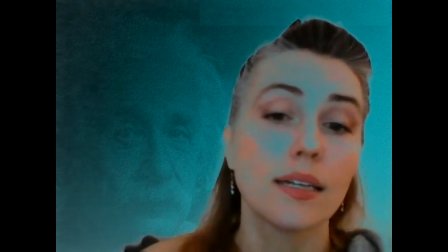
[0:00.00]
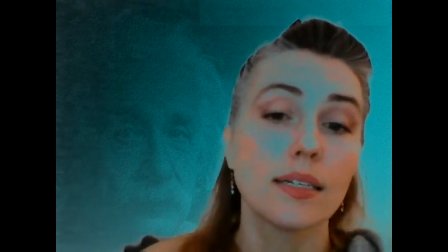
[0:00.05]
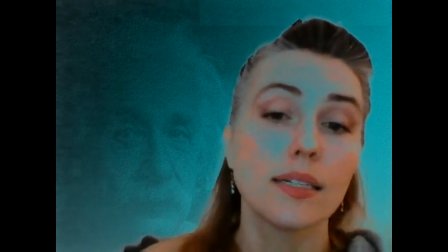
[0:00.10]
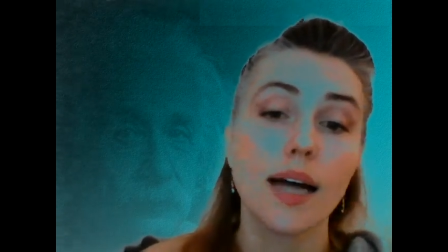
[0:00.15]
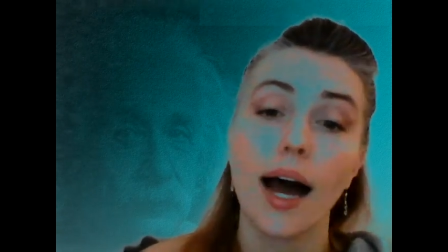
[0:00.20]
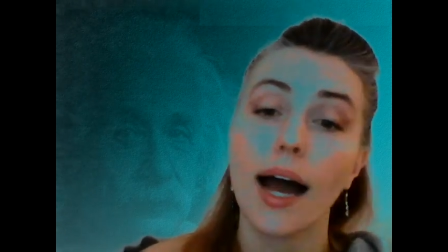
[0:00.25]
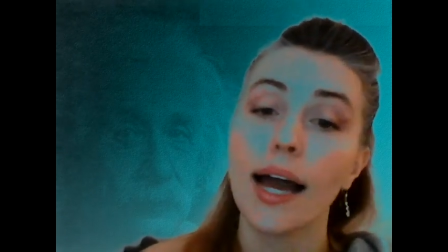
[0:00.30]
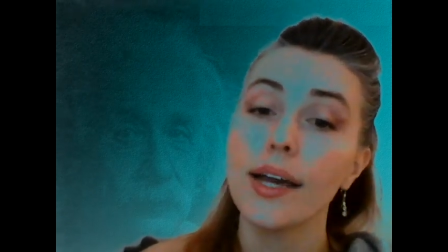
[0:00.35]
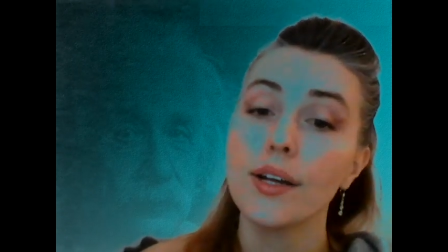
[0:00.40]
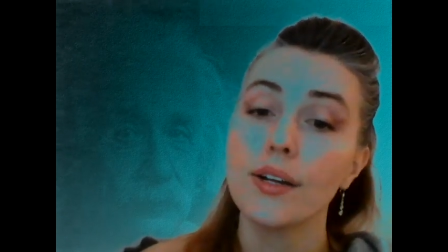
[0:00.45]

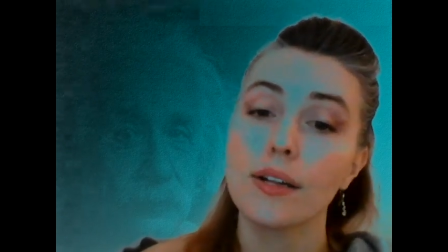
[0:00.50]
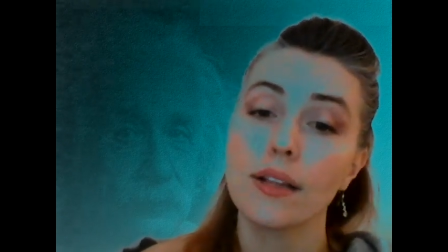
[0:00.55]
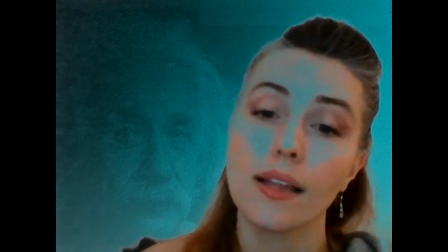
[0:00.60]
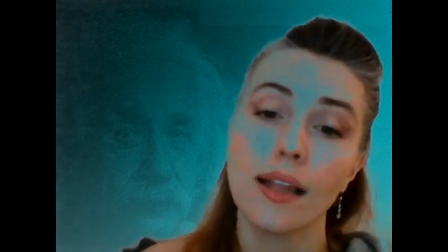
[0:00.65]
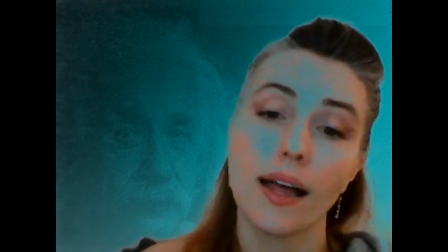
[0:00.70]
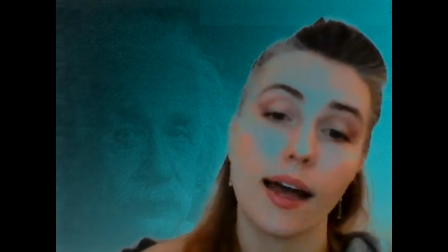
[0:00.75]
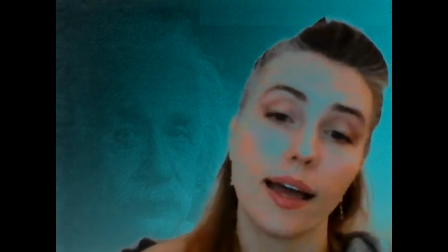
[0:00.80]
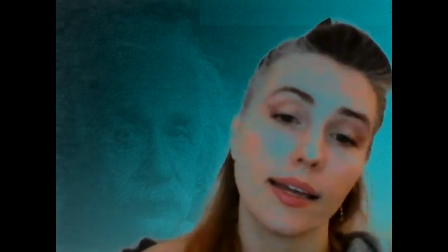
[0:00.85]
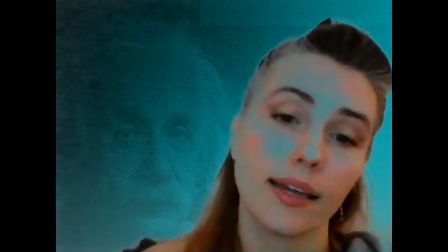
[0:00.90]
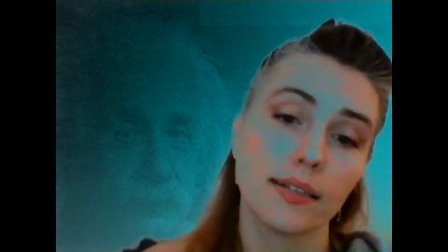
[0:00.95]
Tired
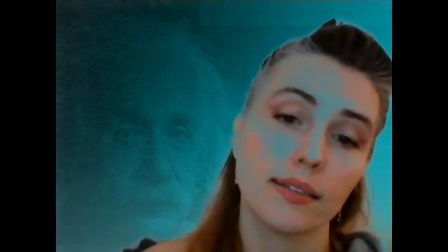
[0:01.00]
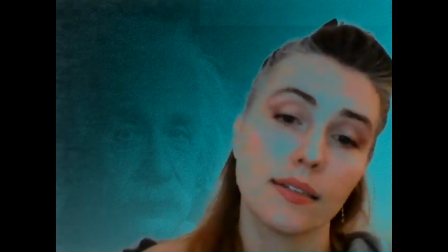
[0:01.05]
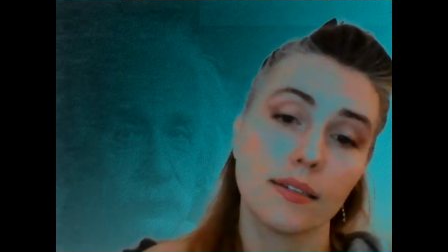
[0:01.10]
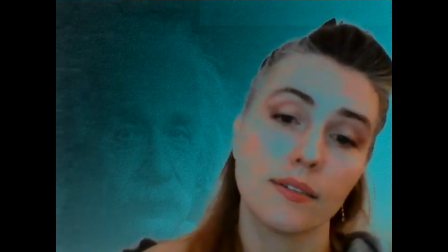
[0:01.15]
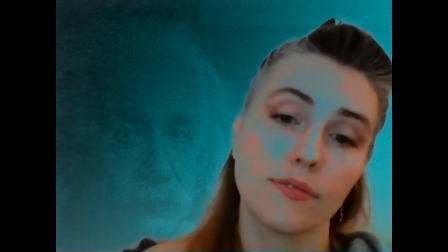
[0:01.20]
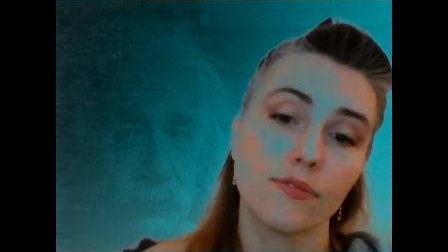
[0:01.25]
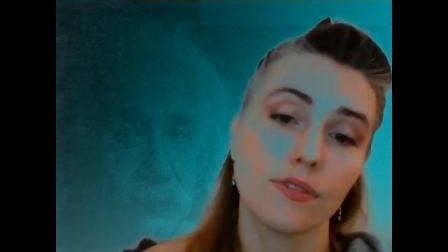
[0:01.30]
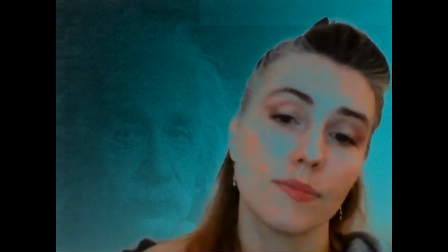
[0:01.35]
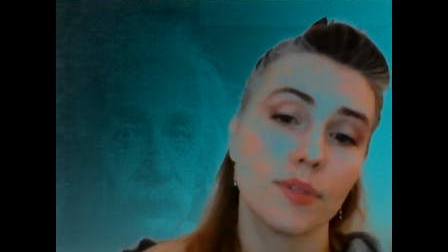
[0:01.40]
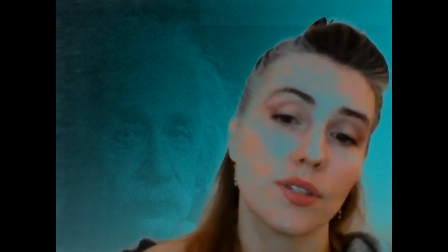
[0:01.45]

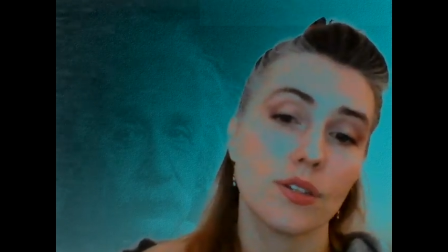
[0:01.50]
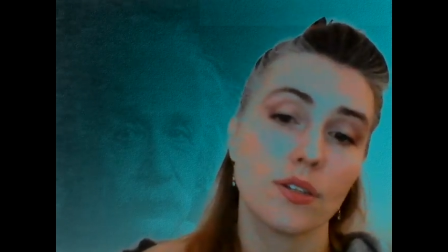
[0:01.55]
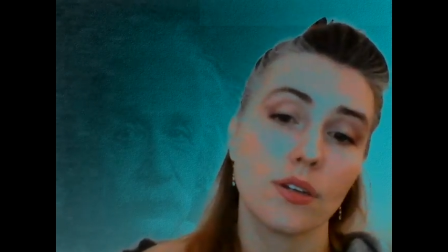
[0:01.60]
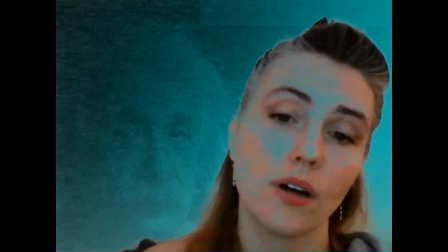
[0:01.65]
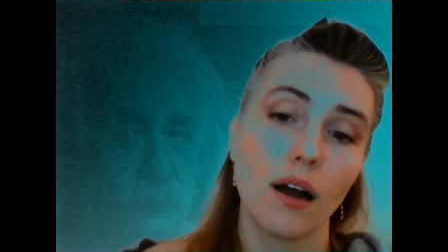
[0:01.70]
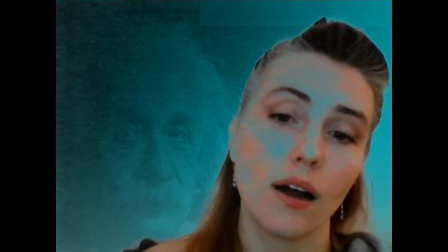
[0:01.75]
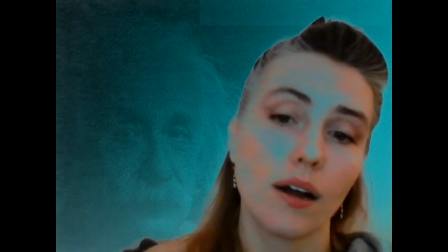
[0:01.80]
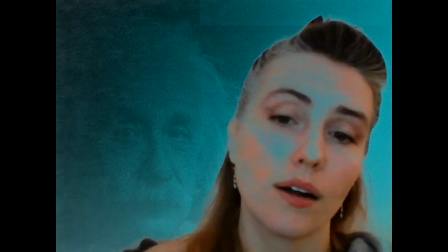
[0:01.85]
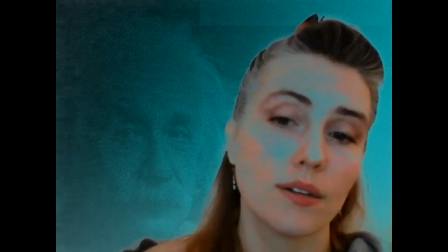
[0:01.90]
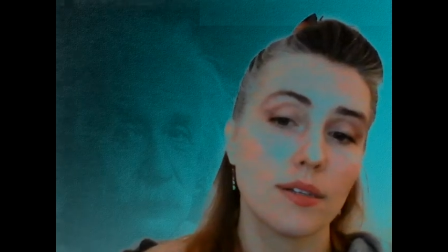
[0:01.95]
light from
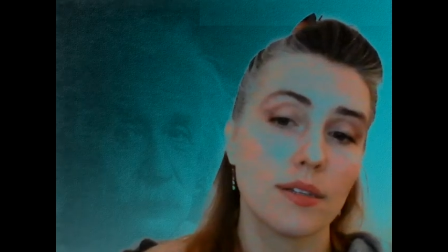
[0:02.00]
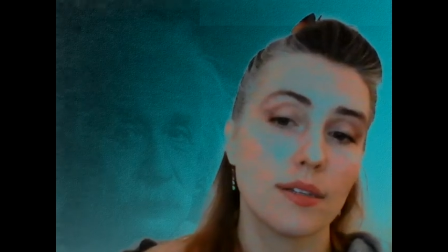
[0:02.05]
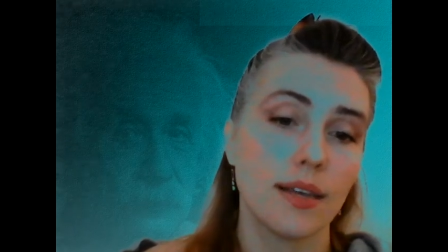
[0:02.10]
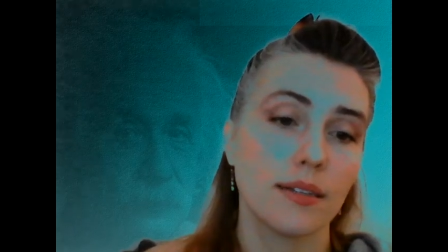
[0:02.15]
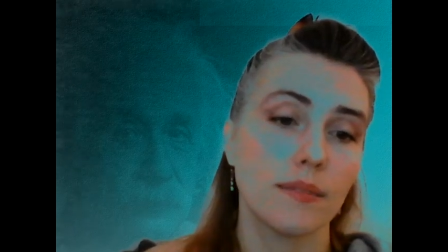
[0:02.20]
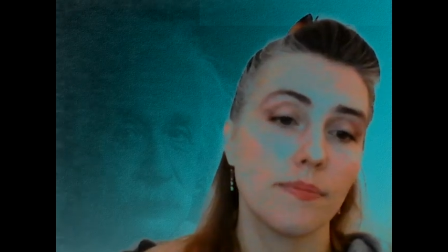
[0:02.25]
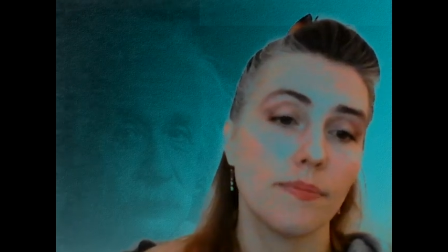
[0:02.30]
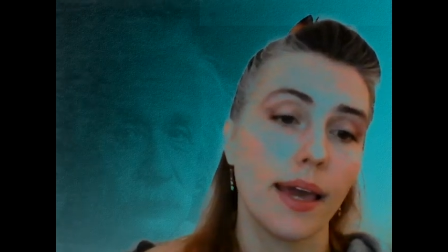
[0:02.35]
stars that